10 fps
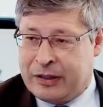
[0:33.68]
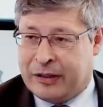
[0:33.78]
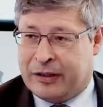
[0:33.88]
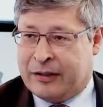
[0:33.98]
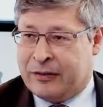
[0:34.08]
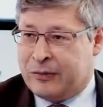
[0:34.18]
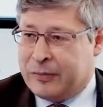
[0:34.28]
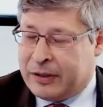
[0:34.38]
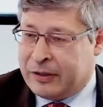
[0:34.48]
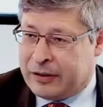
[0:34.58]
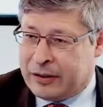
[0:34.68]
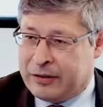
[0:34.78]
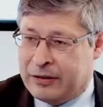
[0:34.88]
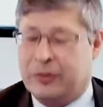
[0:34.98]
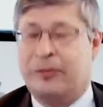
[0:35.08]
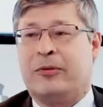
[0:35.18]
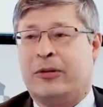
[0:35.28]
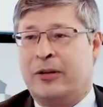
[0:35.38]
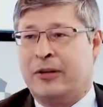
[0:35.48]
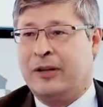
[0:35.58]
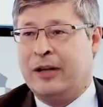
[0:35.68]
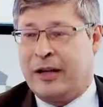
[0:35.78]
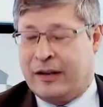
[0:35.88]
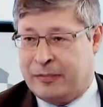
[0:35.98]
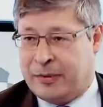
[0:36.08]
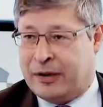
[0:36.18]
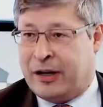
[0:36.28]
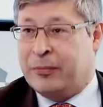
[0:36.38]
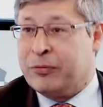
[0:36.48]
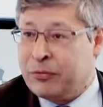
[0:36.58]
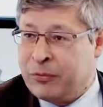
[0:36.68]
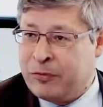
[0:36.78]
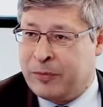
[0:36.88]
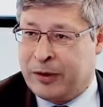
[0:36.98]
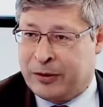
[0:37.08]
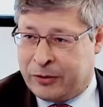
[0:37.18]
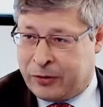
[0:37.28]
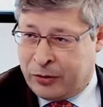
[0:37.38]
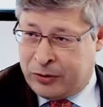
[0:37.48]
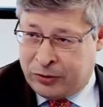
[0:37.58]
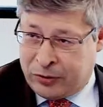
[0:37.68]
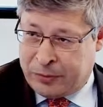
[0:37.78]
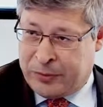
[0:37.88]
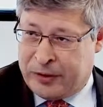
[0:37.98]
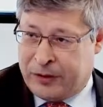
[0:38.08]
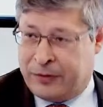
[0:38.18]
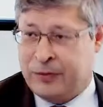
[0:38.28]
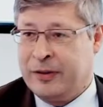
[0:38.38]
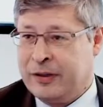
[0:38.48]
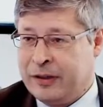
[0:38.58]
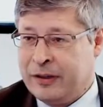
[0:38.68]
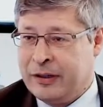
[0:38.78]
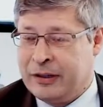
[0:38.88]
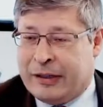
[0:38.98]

It doesn't mean that the product has been approved by your European authority.